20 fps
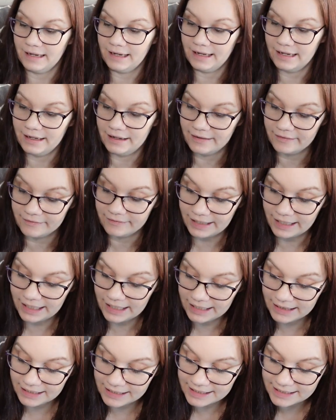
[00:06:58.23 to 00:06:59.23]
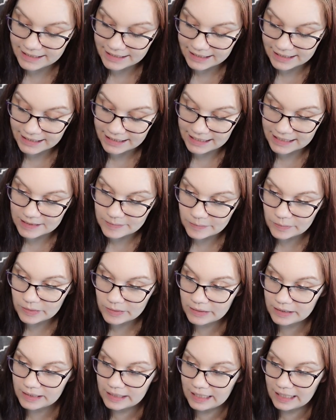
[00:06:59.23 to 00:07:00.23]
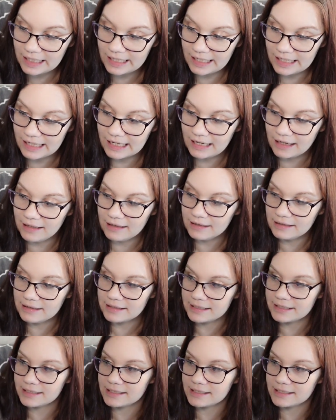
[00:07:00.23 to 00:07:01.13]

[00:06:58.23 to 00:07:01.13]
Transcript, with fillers: All right, and let's look at these pretty colors.